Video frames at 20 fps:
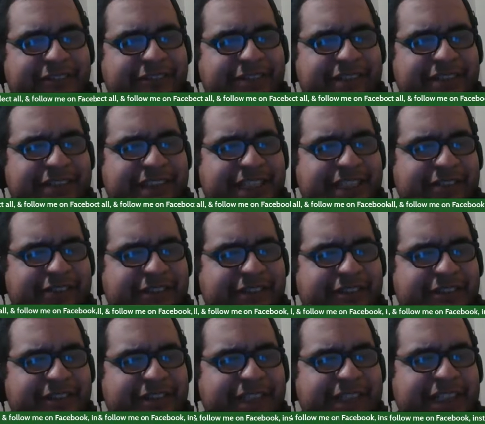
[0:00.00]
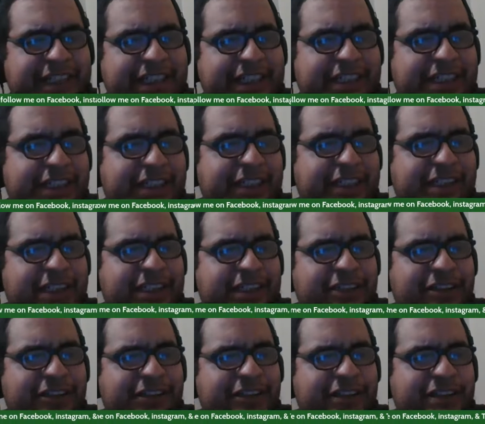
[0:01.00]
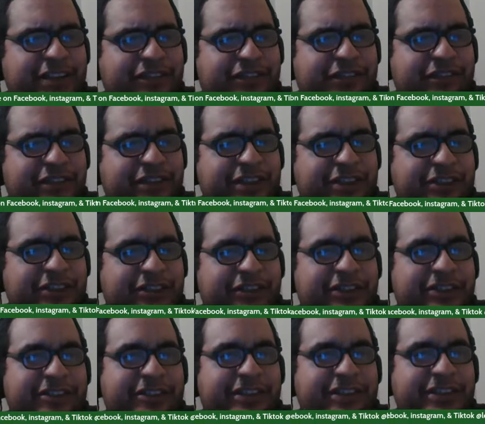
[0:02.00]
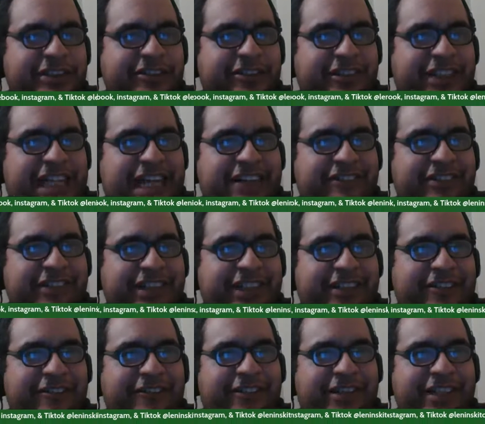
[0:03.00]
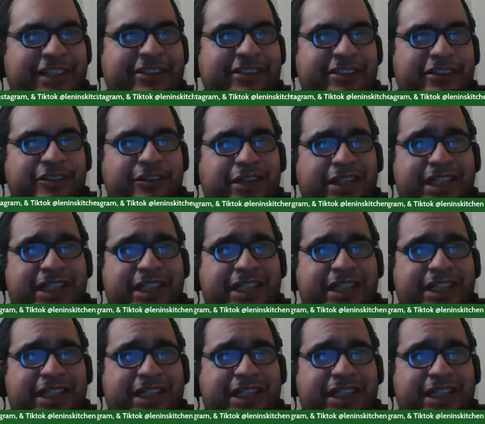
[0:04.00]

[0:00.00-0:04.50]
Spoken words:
Usually, the food distributions will happen like once or twice or 3 times a week.